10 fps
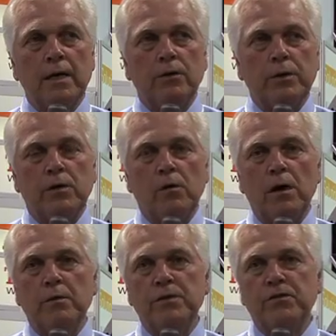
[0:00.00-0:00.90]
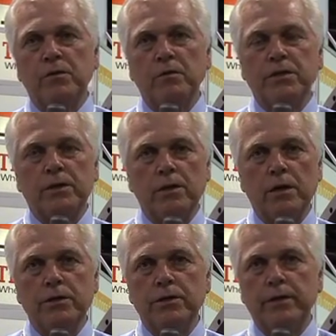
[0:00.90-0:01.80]
the requirements for much
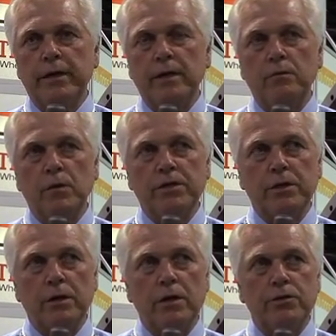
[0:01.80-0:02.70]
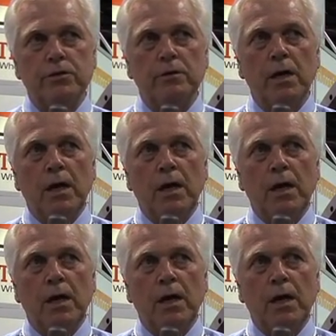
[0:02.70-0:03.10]
larger, much larger